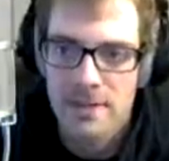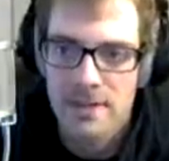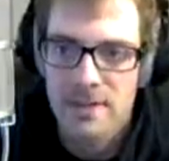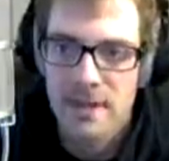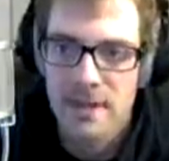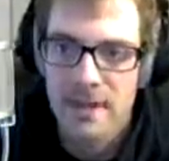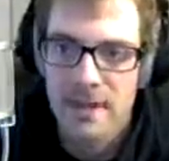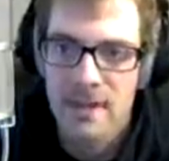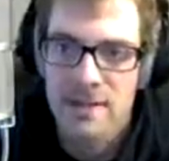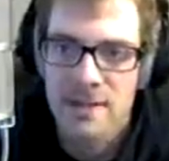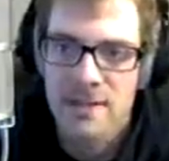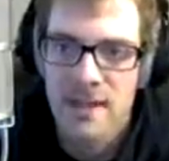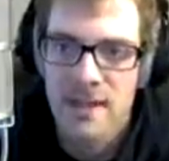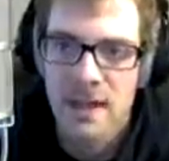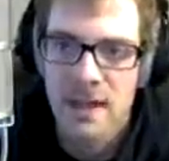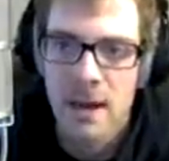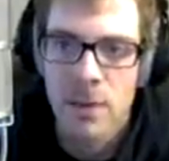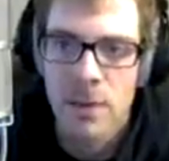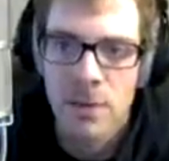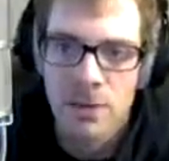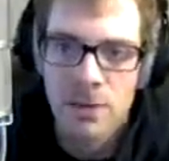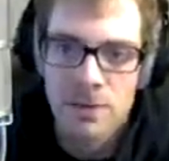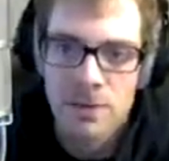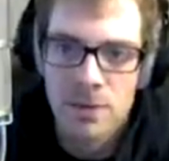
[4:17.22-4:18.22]
And like I said, I
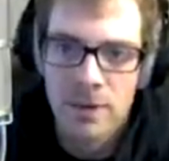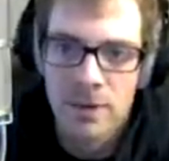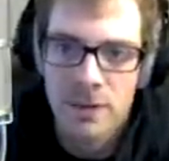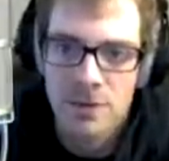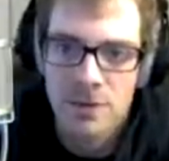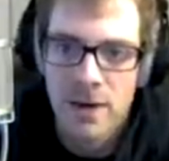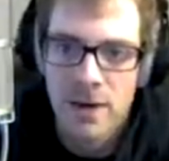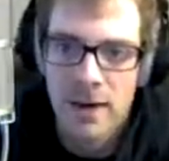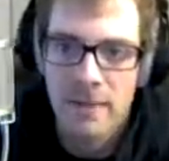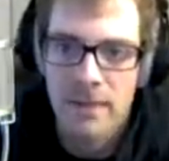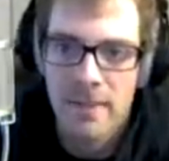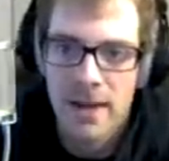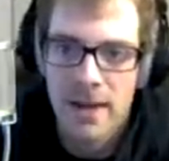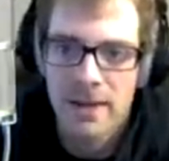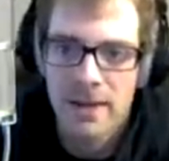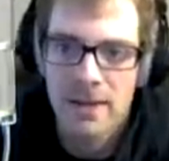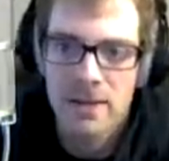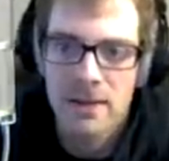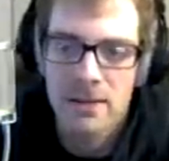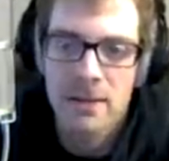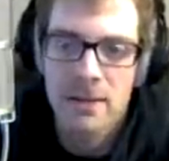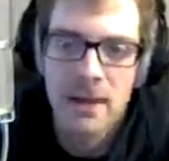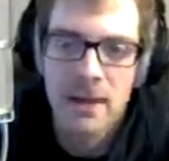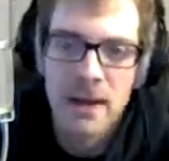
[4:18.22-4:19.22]
was really trying to make
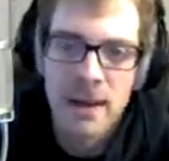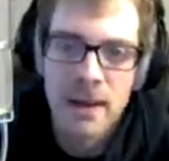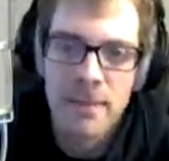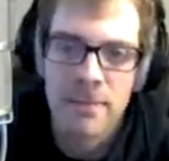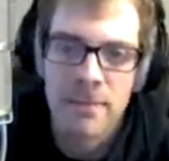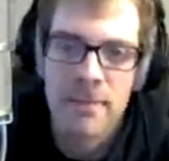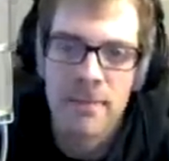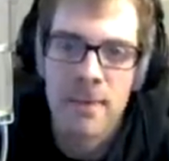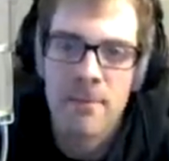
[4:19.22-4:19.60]
the